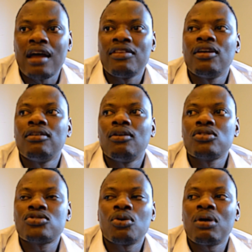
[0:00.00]
And then
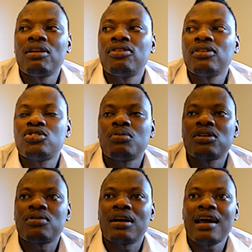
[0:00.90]
also one thing that you
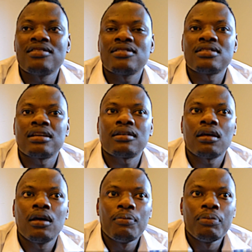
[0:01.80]
must realize is that
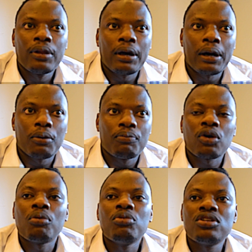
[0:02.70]

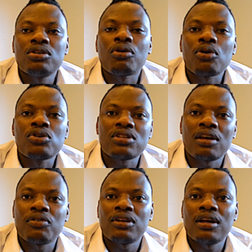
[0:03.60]
the community grows
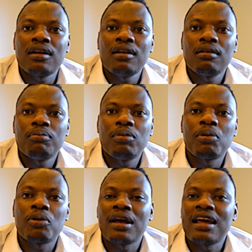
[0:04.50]
every day.
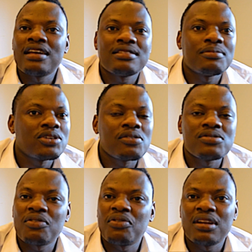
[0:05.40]
people realize
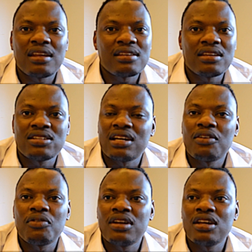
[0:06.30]
themselves each and
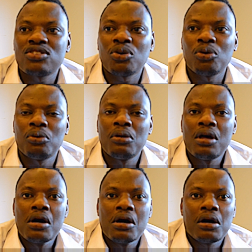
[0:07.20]
every day. So
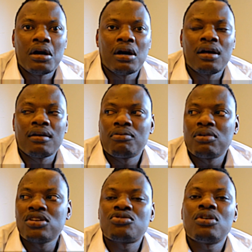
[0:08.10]

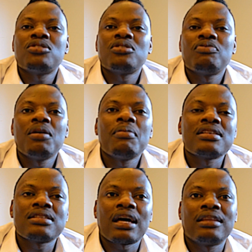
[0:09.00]
registration of
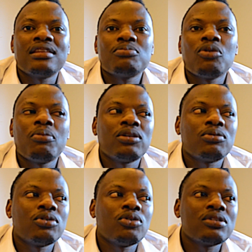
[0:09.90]
members at this moment
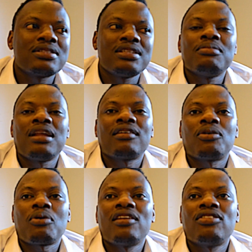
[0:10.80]
would not seem like
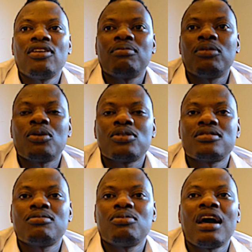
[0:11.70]
the right thing,
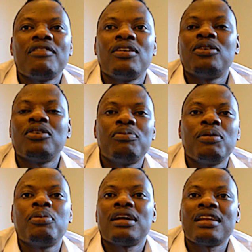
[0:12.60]
because we have a lot of
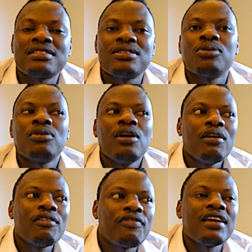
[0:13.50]
people that are still
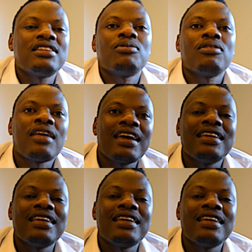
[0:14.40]
fighting with their